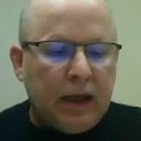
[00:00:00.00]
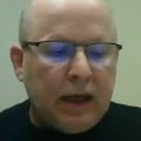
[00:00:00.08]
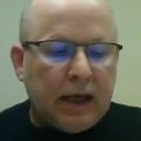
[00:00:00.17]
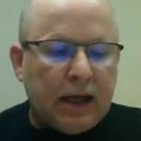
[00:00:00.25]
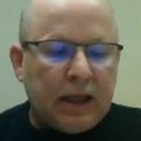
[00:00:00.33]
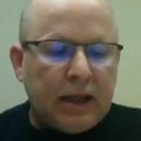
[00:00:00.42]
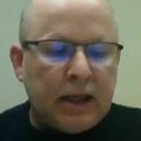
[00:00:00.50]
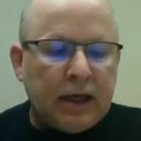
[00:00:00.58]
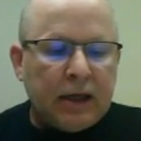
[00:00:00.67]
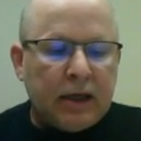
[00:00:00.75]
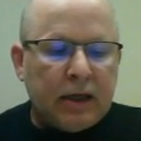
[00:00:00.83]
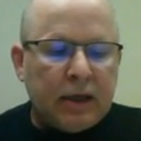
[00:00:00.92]
and
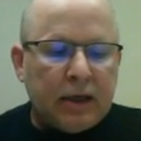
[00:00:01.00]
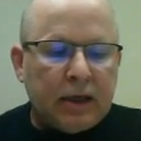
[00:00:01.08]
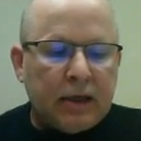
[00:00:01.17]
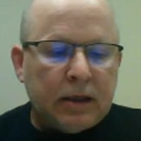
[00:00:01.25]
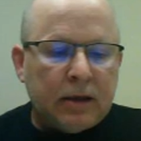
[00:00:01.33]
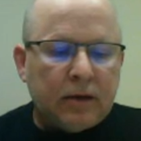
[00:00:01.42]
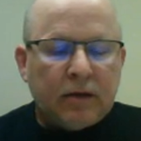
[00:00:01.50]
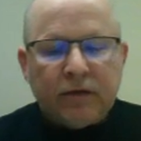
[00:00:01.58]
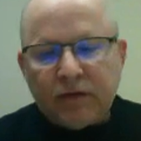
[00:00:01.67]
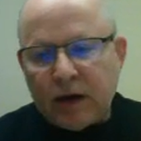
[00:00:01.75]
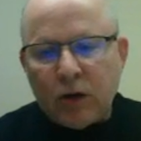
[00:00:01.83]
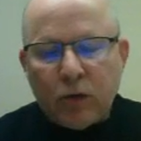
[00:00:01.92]
then the
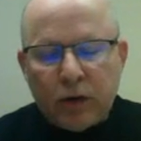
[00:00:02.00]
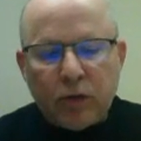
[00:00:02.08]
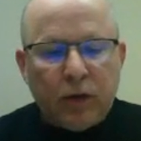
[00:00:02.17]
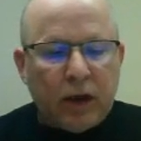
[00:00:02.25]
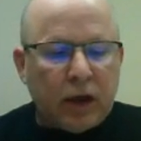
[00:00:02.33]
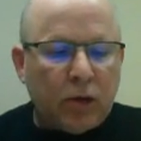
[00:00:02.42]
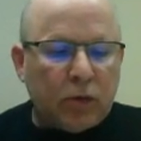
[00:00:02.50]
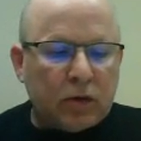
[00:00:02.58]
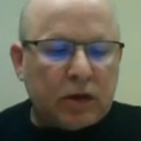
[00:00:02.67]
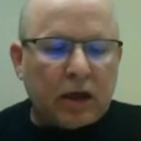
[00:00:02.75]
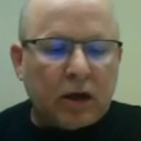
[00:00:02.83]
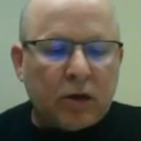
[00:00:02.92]
following week you will
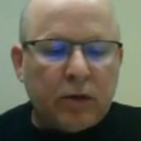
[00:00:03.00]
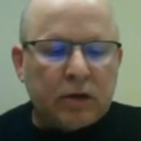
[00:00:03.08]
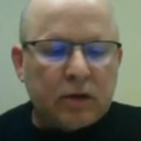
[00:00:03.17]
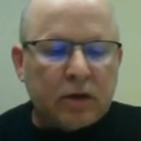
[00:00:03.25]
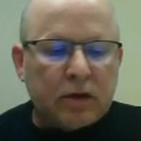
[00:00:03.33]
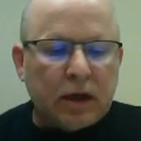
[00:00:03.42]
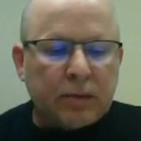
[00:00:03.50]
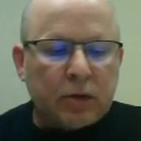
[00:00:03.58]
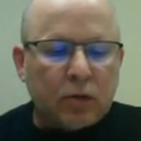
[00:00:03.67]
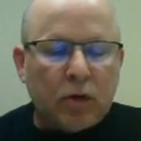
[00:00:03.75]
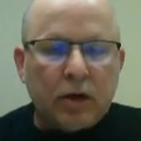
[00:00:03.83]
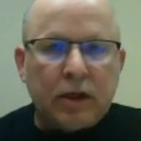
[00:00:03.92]
take a quiz on
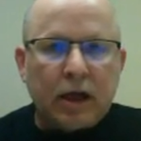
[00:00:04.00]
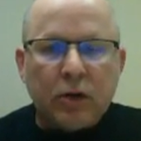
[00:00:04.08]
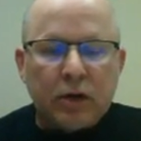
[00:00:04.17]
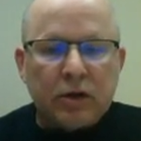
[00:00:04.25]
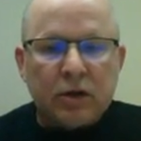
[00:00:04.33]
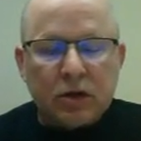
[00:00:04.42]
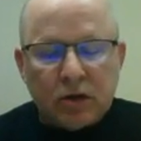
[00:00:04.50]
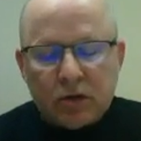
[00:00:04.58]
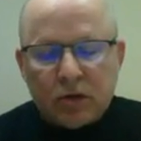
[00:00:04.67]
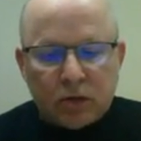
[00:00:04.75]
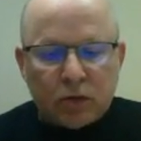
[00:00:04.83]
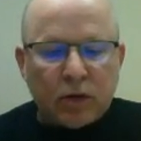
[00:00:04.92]
Chapter 1. That quiz is
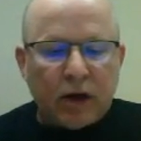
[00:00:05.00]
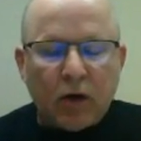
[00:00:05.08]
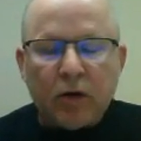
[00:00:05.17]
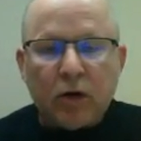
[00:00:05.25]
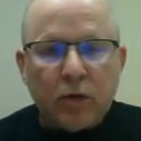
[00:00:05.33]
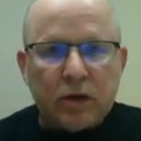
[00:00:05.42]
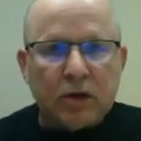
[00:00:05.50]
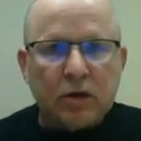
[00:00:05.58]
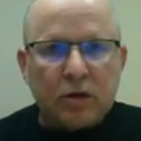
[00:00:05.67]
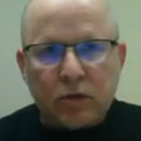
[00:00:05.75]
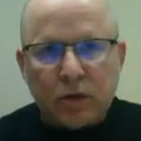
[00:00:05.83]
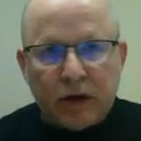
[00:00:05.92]
20. All the quizzes
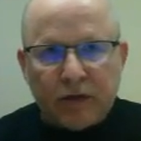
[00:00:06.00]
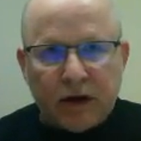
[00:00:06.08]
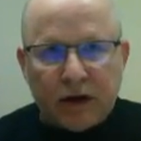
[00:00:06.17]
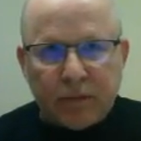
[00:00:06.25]
are 25